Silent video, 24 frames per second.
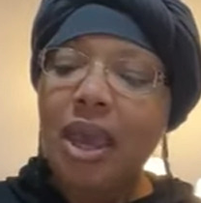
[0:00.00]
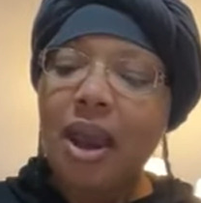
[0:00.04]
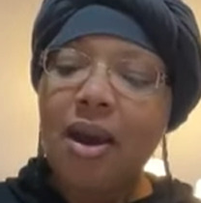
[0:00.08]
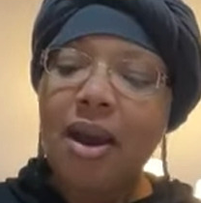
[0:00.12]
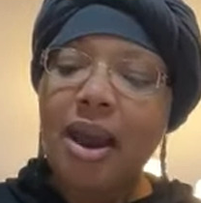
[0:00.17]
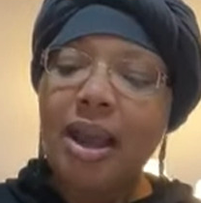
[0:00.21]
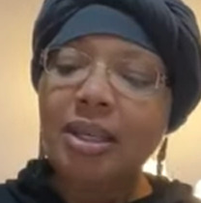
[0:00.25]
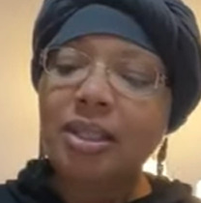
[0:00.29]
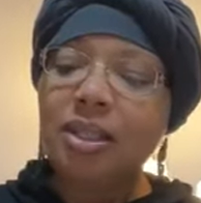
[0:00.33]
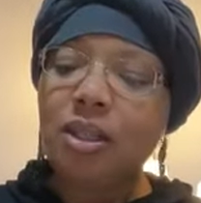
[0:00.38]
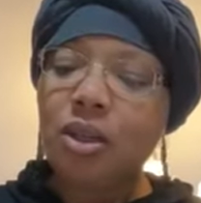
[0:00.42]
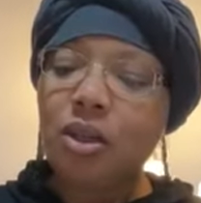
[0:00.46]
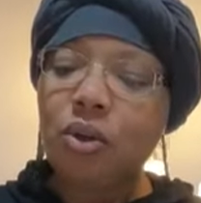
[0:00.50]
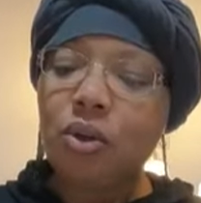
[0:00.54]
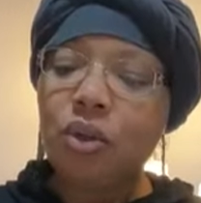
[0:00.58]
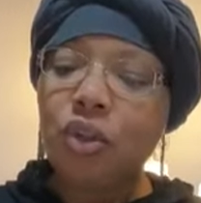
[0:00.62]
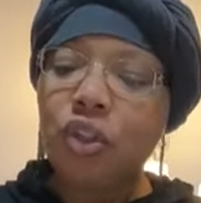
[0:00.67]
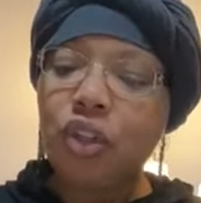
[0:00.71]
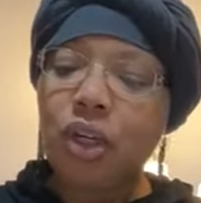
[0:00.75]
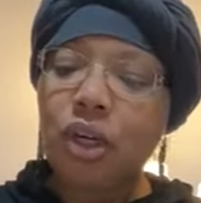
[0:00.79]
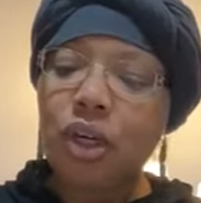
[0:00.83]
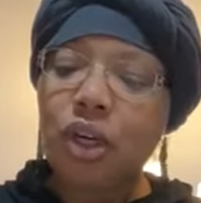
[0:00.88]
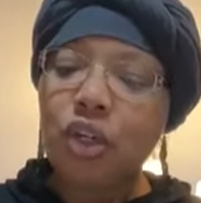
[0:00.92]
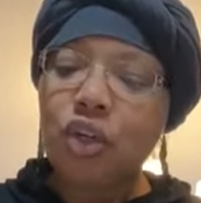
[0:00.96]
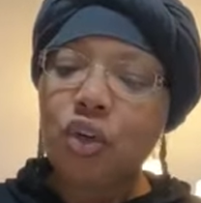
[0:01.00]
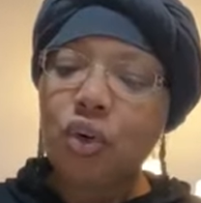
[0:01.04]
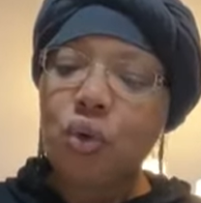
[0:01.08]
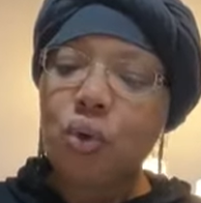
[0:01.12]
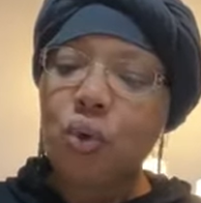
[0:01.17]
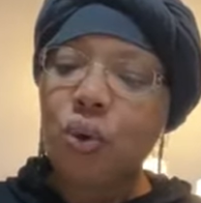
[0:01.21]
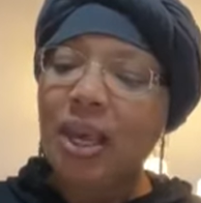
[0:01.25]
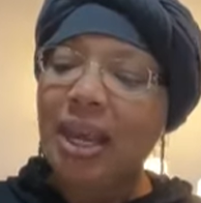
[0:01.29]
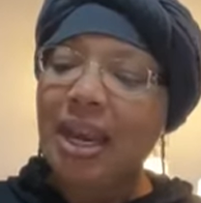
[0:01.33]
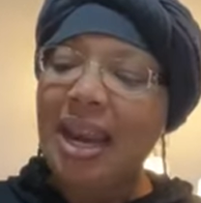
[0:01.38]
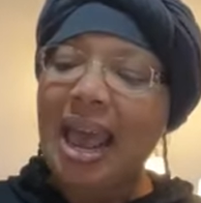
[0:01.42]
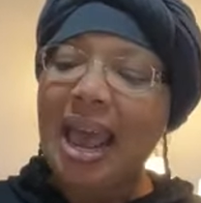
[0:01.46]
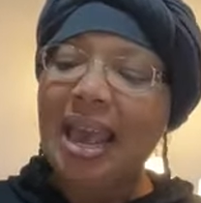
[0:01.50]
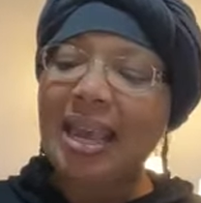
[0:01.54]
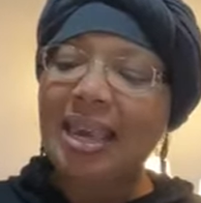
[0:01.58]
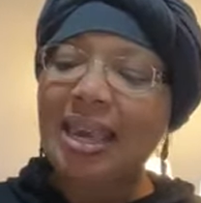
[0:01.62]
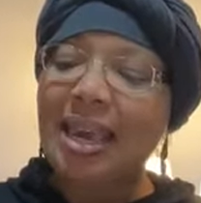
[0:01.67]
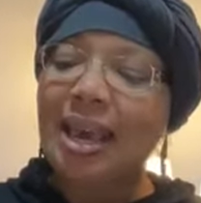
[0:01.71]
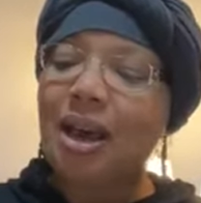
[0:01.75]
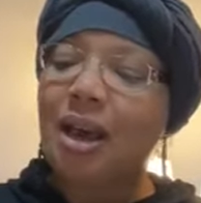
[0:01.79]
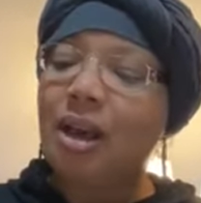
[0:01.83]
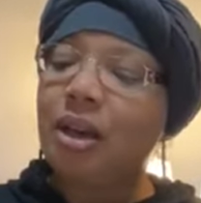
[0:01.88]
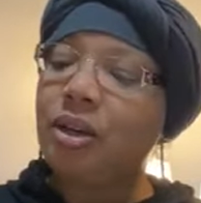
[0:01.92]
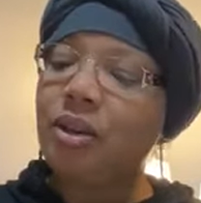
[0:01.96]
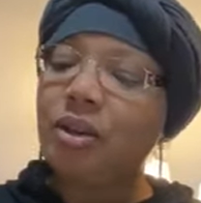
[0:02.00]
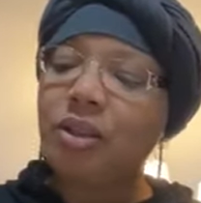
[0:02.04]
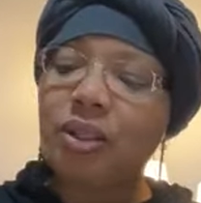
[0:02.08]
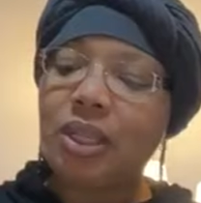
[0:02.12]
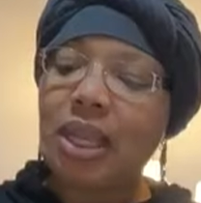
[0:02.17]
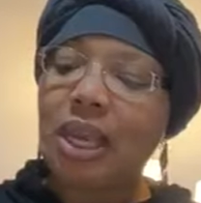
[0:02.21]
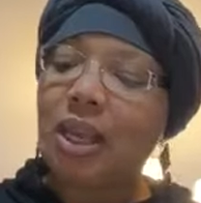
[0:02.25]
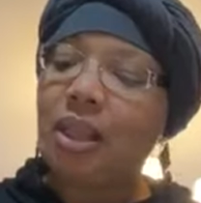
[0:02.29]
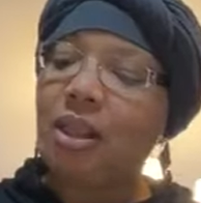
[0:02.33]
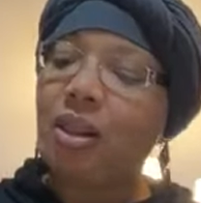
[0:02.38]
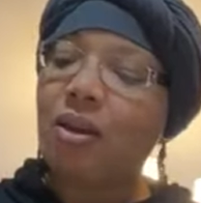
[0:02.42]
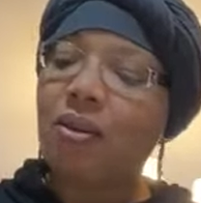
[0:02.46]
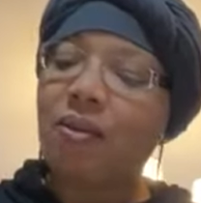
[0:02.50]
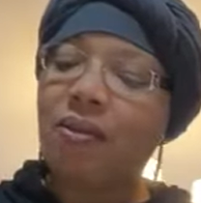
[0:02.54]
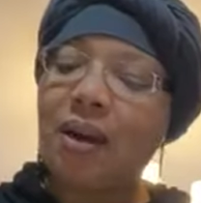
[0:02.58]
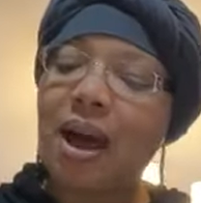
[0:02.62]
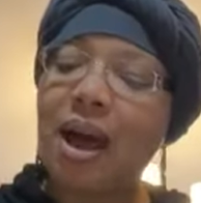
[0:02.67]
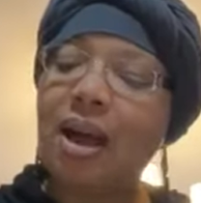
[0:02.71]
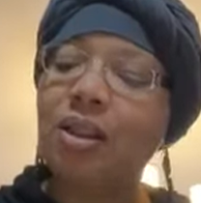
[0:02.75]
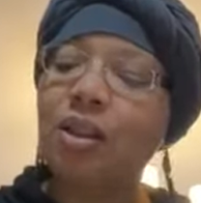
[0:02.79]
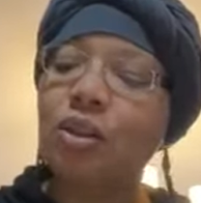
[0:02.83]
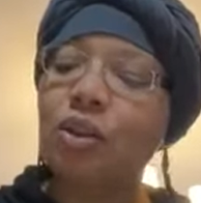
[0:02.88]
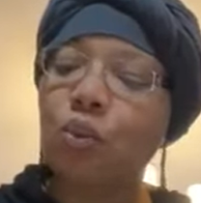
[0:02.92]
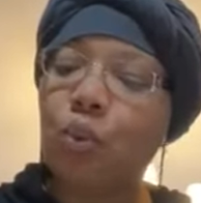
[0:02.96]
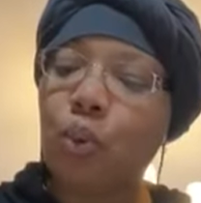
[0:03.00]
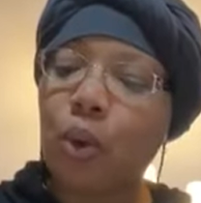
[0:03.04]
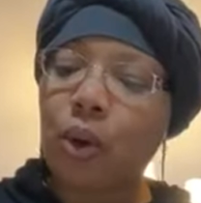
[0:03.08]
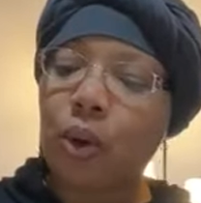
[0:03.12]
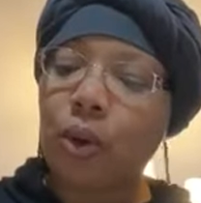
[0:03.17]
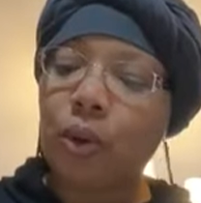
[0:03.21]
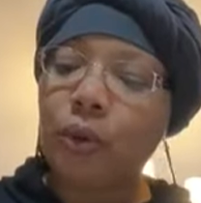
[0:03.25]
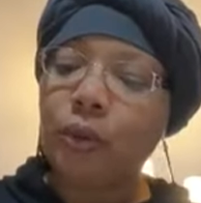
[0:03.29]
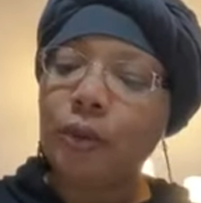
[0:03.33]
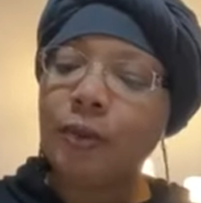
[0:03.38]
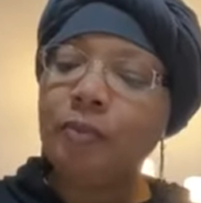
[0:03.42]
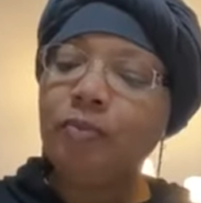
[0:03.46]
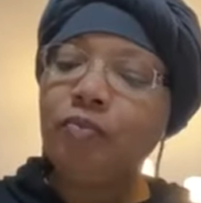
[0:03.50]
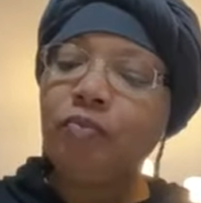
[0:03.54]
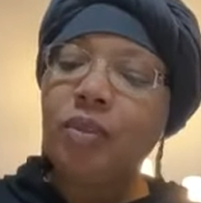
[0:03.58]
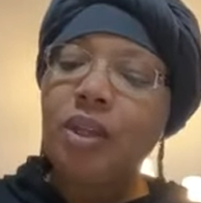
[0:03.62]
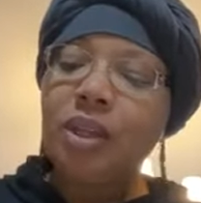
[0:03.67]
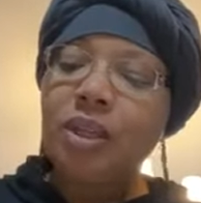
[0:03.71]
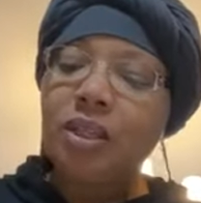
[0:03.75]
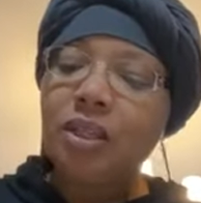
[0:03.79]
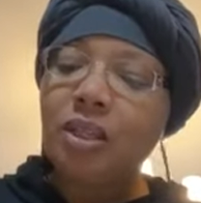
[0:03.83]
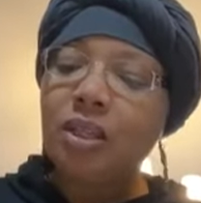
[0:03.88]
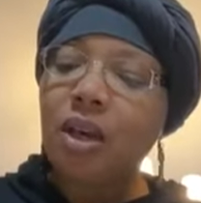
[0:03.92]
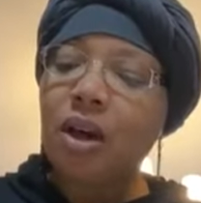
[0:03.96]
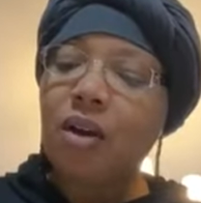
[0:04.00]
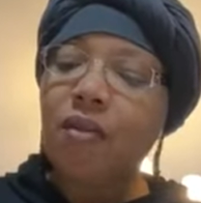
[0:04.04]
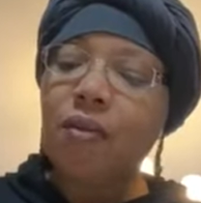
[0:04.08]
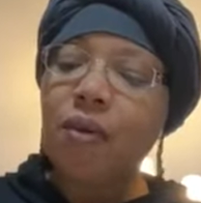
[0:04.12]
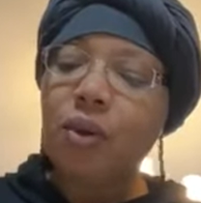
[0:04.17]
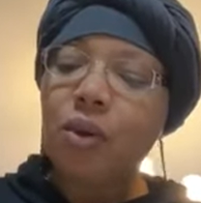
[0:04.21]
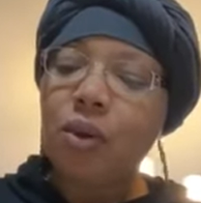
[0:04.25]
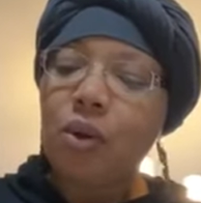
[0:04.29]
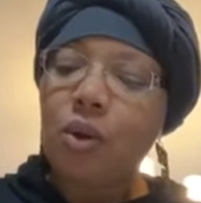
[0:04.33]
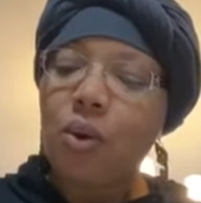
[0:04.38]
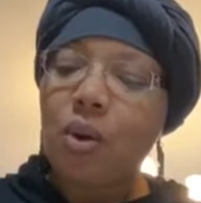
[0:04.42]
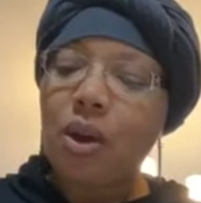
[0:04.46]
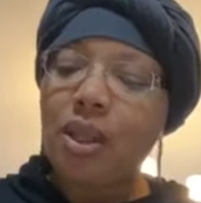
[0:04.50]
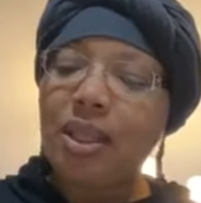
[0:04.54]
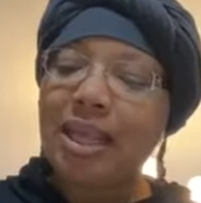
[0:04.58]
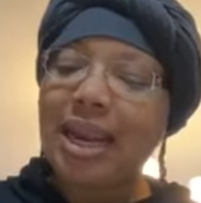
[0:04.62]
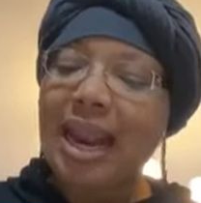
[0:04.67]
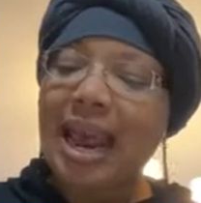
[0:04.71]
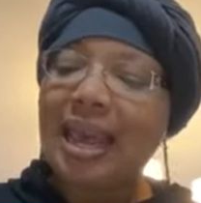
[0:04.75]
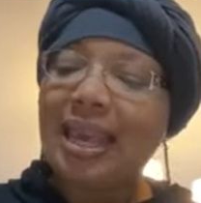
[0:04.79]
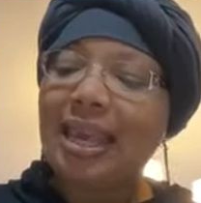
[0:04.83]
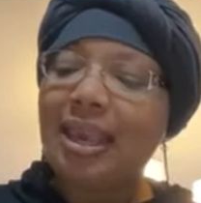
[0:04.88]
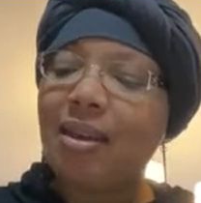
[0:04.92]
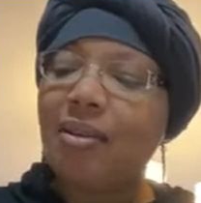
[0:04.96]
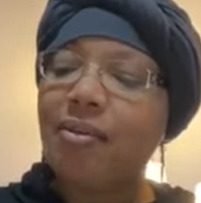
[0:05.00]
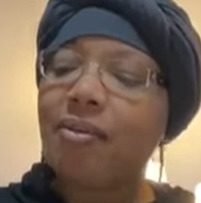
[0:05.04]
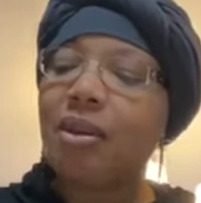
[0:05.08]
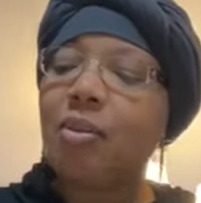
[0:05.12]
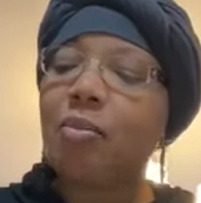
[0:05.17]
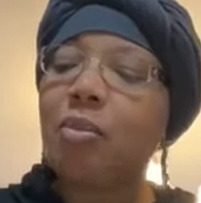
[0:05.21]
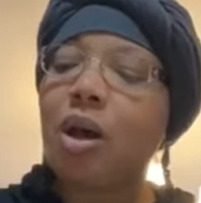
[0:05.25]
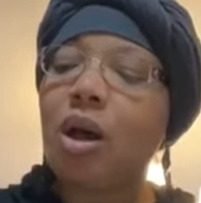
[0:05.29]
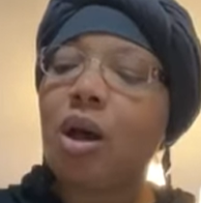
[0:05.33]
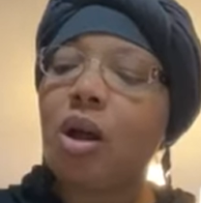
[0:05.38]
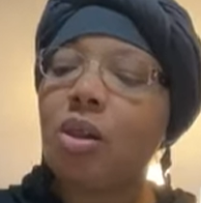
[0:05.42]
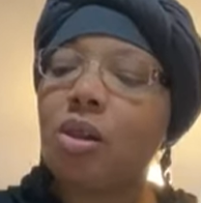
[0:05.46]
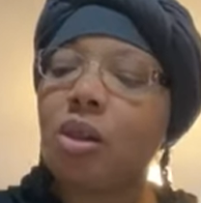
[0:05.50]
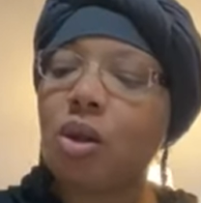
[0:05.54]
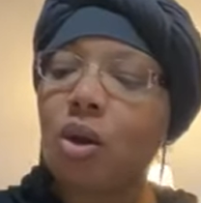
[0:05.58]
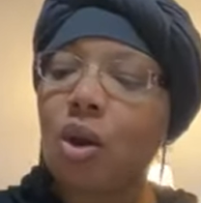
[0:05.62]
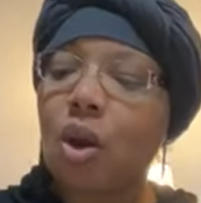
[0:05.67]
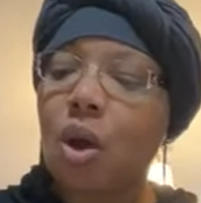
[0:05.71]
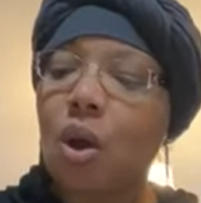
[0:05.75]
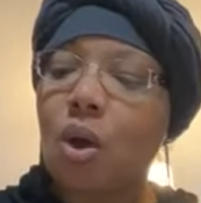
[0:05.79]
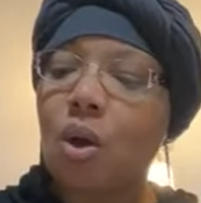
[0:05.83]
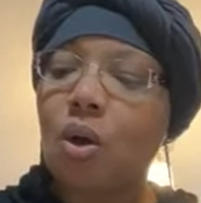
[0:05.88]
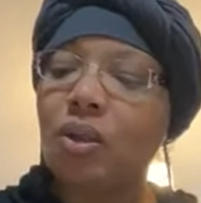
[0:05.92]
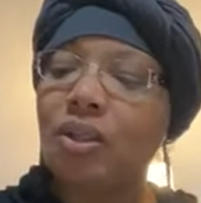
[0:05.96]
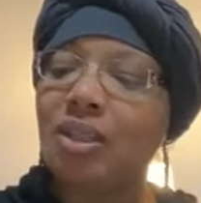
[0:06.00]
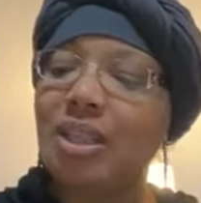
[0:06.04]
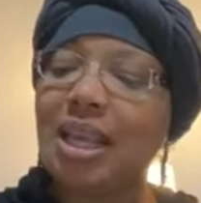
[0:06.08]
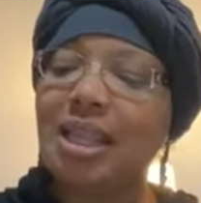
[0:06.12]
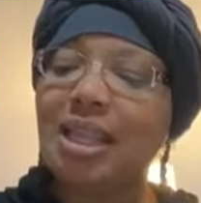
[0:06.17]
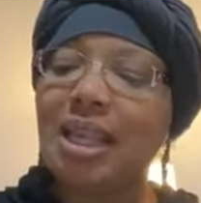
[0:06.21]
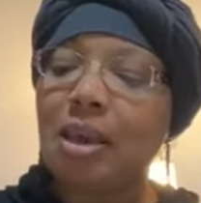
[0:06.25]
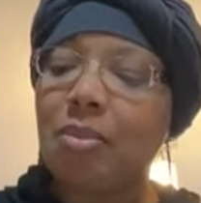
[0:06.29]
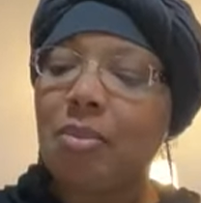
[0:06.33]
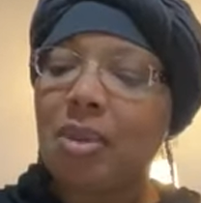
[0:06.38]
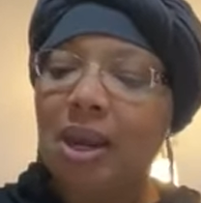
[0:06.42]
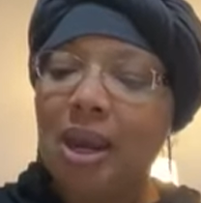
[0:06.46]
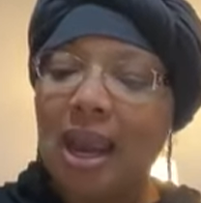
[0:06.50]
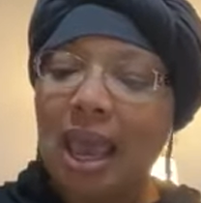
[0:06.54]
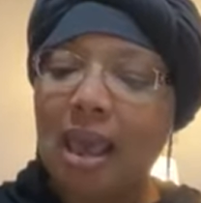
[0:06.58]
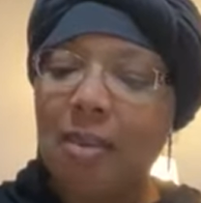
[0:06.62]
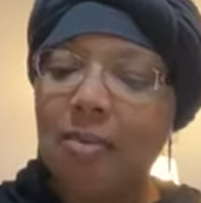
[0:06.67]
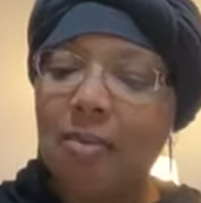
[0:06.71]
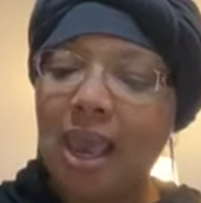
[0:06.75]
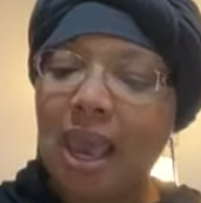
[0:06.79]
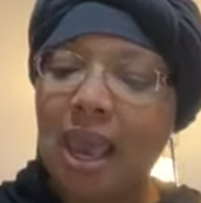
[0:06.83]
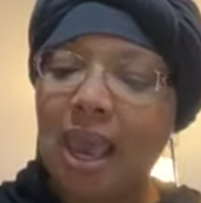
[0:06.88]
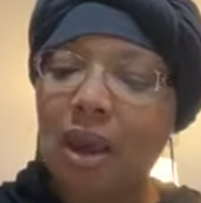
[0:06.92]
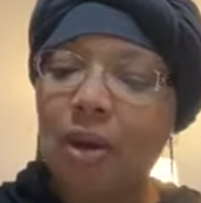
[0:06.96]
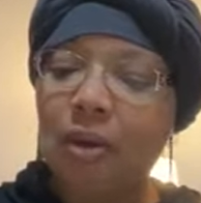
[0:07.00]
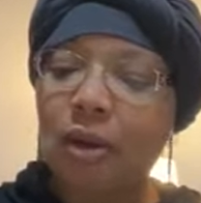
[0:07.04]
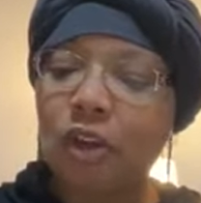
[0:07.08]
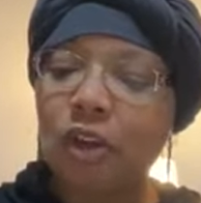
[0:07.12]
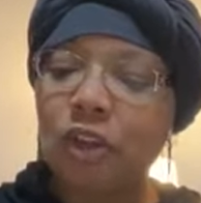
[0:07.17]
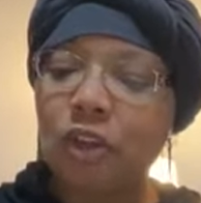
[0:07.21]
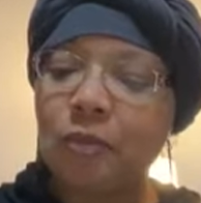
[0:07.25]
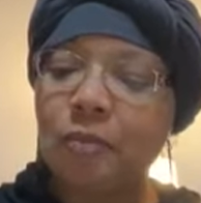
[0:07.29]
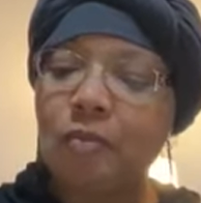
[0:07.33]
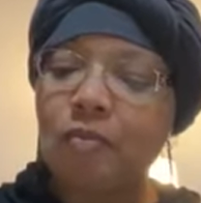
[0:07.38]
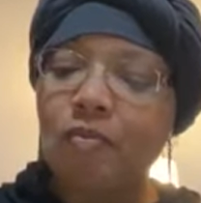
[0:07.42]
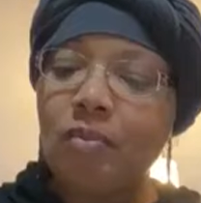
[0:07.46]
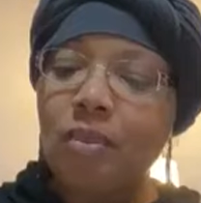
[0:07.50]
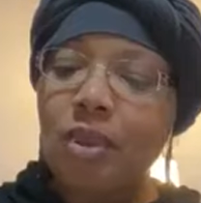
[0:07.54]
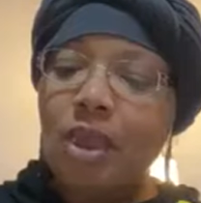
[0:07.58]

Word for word: They are as little children who cannot yet understand their father's words. Suffer, Lord, that I give them other laws that they may not perish.